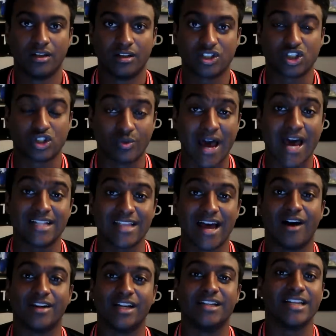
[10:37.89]
Swear
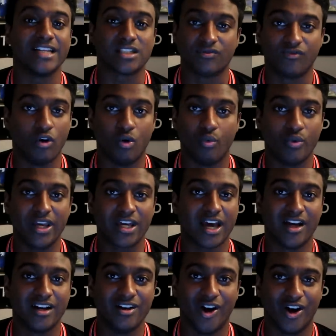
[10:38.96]
down in this form. We
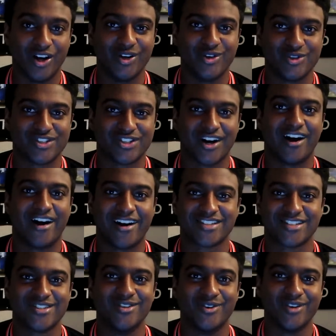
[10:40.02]
cannot lose to
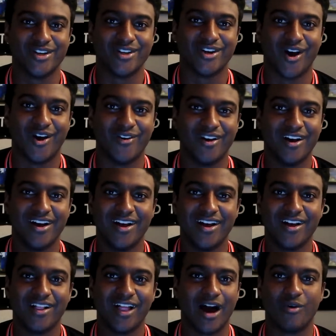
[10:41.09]
Arsenal, you know.
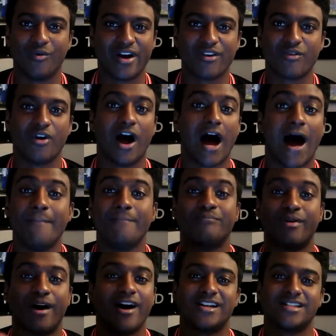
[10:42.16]
Like,
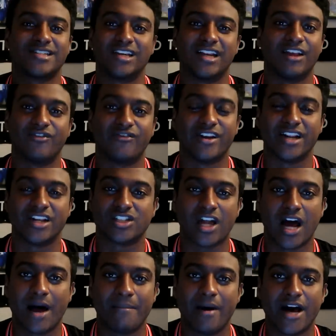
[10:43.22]
I'm personally finished.
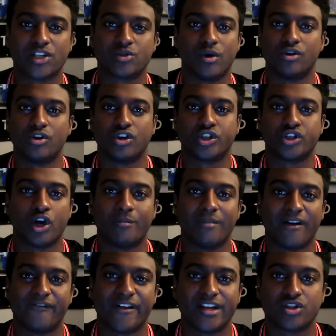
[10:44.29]
Like, I might as well not show
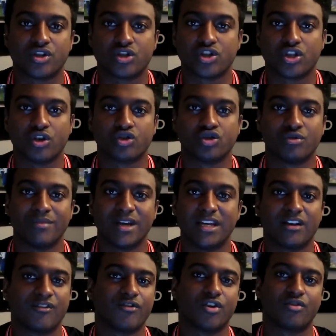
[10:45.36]
my face on social
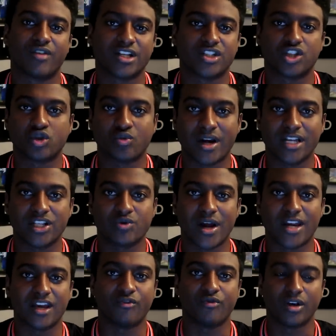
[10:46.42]
media for the rest of
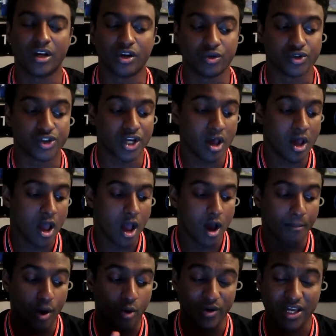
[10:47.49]
2020 if we lose.
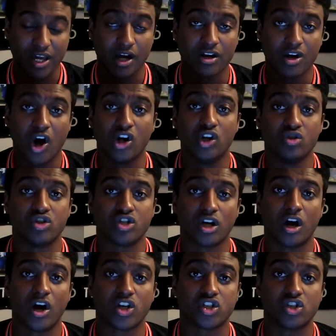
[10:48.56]
But we cannot lose
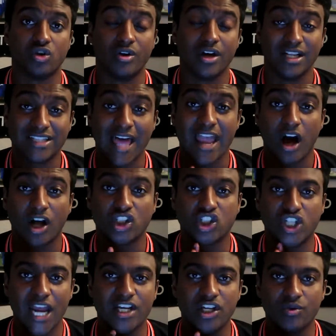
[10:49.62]
to Arsenal. They are
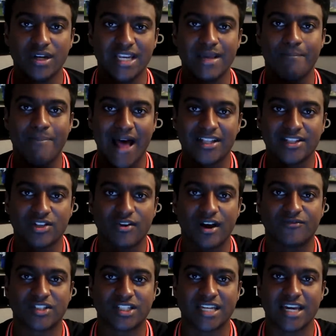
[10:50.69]
genuinely banter
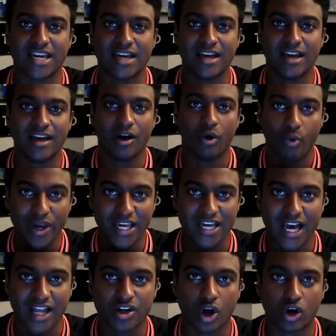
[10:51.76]
FC. We
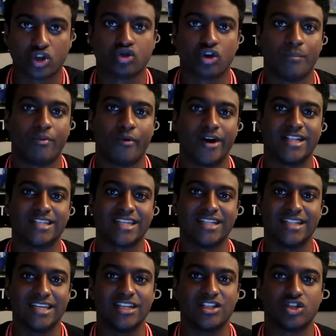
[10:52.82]
cannot drop points
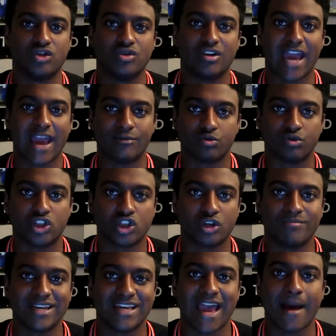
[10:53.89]
in these two games. We
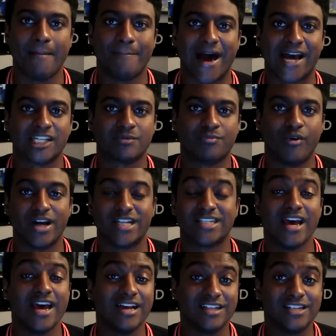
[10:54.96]
should be getting max
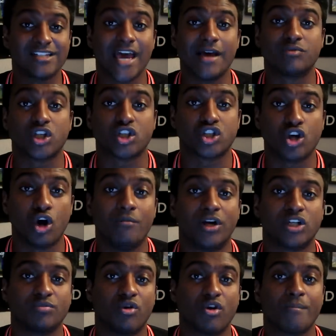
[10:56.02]
points. These games are so
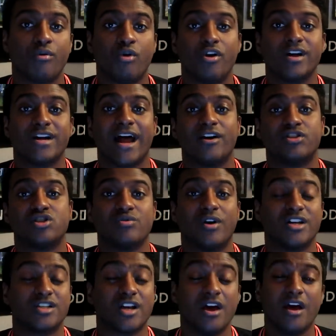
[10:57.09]
much more important now to
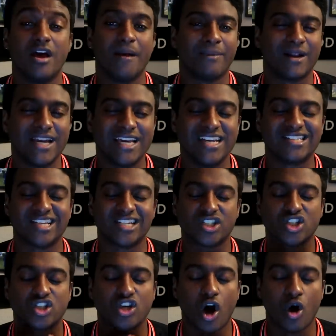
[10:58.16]
us. Please, let's
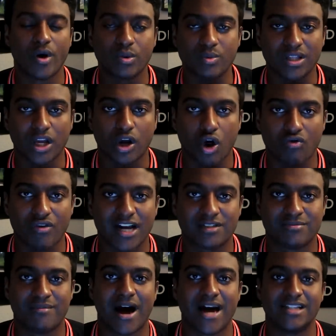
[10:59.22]
just go in with a
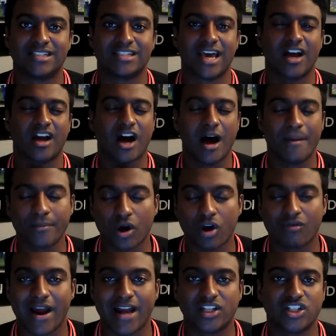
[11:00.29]
correct mindset. Come
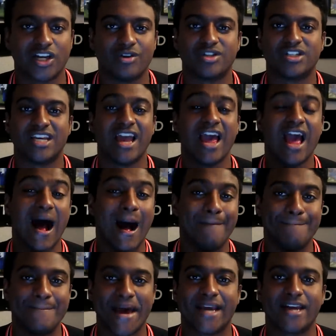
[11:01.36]
correct, Chelsea.
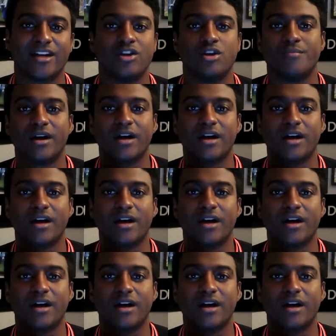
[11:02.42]
I'm begging you.